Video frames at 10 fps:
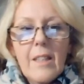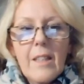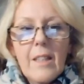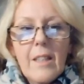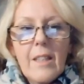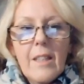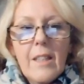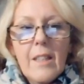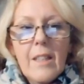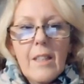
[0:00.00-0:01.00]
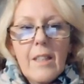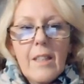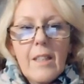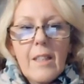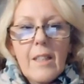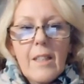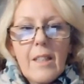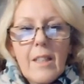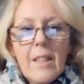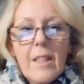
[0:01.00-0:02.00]

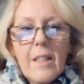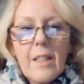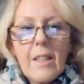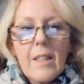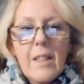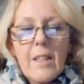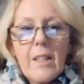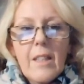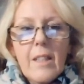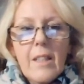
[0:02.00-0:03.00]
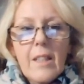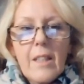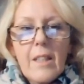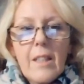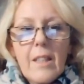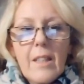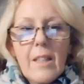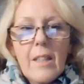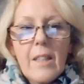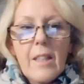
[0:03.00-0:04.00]

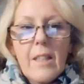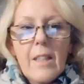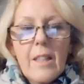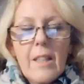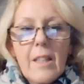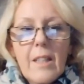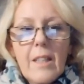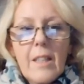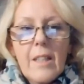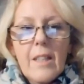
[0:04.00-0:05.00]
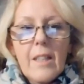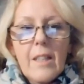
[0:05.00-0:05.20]
No words are spoken by the person on screen.